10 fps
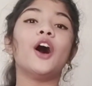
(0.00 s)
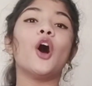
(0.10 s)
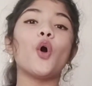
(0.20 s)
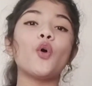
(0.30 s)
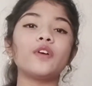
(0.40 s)

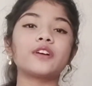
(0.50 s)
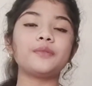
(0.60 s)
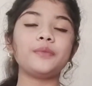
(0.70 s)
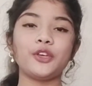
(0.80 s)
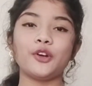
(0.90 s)

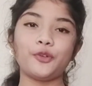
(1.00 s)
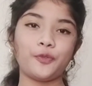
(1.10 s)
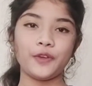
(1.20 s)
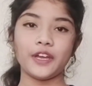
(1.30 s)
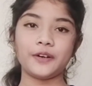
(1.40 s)
overcome your
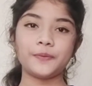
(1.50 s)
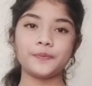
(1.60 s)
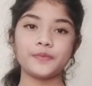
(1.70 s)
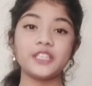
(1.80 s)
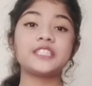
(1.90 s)
fear.
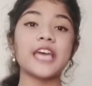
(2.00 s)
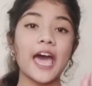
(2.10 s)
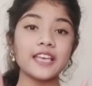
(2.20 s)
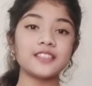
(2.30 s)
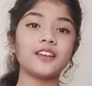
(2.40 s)
It
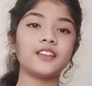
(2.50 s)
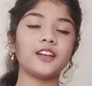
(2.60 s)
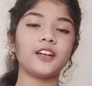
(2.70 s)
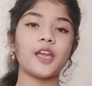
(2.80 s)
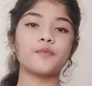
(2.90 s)
has another
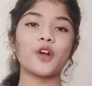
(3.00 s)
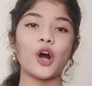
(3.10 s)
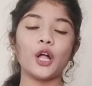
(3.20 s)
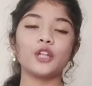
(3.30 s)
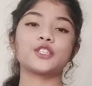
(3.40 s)
name
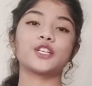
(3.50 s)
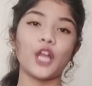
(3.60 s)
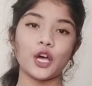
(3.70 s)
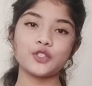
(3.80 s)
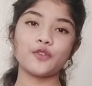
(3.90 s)
called
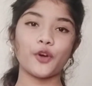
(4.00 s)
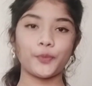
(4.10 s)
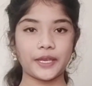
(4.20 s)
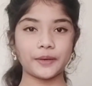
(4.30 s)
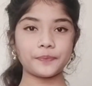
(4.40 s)

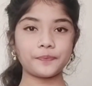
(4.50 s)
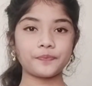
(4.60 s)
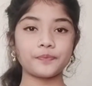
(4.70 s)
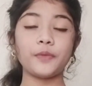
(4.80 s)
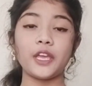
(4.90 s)
glossophobia,
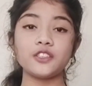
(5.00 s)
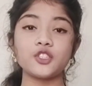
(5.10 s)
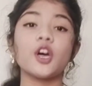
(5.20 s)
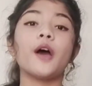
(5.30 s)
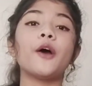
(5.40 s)

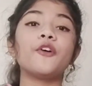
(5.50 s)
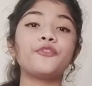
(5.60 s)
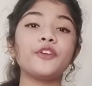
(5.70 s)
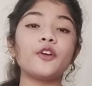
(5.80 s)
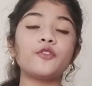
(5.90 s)
means
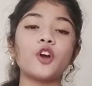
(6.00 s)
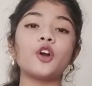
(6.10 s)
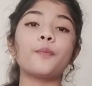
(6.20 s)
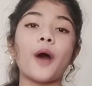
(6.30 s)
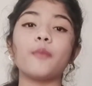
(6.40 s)
fear
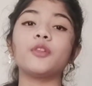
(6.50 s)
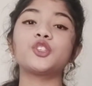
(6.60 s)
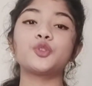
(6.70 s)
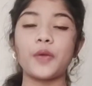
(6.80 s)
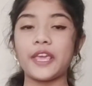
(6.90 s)
for public
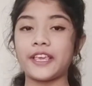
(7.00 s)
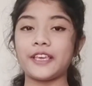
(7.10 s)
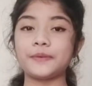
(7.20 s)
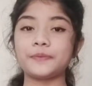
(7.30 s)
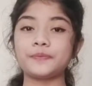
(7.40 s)

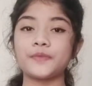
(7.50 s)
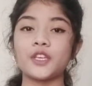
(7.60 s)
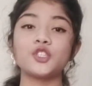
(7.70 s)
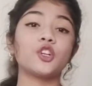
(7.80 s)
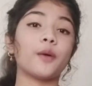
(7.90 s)
speaking.
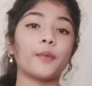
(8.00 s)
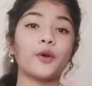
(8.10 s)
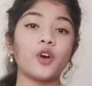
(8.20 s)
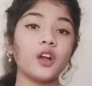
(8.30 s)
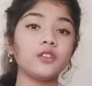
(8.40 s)
So, number
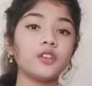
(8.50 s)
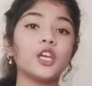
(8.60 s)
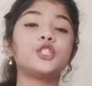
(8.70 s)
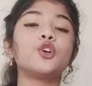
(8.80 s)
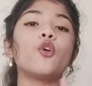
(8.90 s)
one,
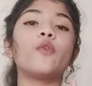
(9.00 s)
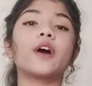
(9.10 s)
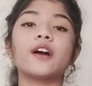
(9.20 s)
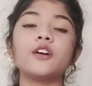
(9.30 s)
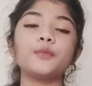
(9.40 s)
to
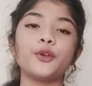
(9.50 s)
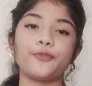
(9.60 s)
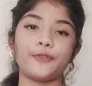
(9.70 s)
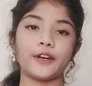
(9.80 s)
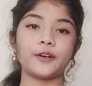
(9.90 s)
overcome your
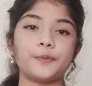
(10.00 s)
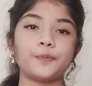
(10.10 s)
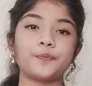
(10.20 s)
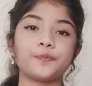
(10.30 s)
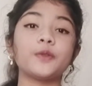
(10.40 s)
fear.
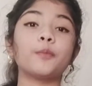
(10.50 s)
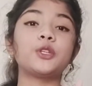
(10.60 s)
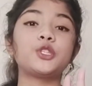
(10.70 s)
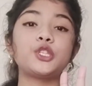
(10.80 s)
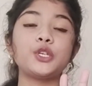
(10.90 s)
Number
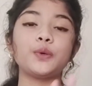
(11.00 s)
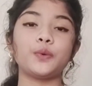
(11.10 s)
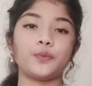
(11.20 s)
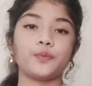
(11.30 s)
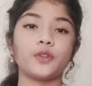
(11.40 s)

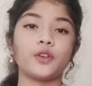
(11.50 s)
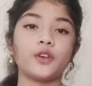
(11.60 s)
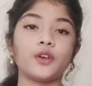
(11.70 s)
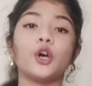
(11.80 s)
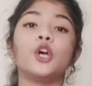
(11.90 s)
two,
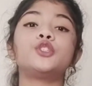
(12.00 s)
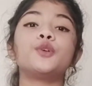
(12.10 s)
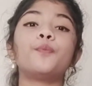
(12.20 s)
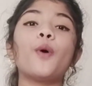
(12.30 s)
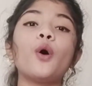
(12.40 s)
to
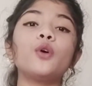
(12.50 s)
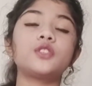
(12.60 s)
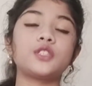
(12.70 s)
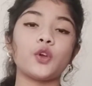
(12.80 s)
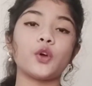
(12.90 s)

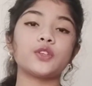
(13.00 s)
boast your